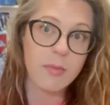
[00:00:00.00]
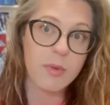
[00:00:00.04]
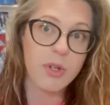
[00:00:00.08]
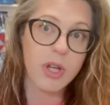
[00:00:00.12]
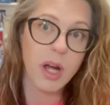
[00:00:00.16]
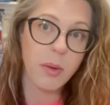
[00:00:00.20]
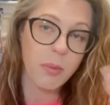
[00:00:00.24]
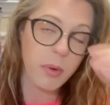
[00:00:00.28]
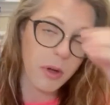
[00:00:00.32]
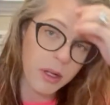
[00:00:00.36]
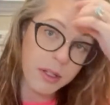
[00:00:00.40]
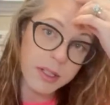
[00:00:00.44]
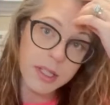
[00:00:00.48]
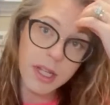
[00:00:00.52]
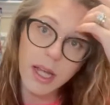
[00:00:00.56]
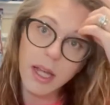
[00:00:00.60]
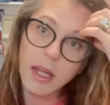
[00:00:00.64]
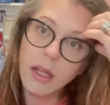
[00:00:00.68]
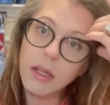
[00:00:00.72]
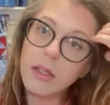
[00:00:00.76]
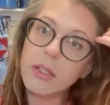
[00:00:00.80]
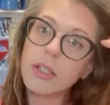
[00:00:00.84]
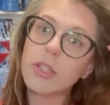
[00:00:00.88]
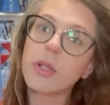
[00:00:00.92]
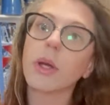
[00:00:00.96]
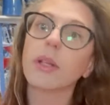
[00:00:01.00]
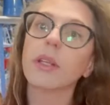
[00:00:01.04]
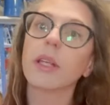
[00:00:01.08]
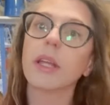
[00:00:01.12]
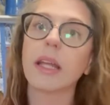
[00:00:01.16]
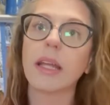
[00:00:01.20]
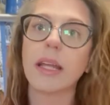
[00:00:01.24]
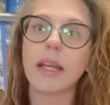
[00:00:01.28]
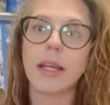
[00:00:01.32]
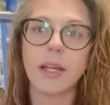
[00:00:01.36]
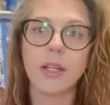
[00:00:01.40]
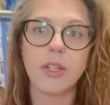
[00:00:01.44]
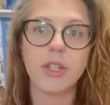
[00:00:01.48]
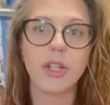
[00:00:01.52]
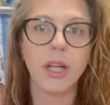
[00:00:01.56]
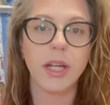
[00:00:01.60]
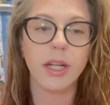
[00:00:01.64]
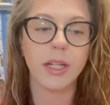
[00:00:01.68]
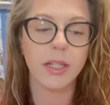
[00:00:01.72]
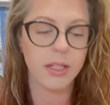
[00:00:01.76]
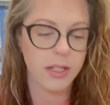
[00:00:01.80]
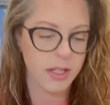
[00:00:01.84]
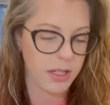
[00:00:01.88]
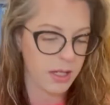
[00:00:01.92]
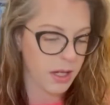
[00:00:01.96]
job all day, so I didn't get a
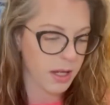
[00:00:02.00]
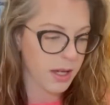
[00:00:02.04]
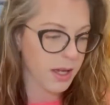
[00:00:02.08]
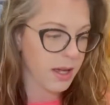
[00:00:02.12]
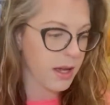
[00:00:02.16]
chance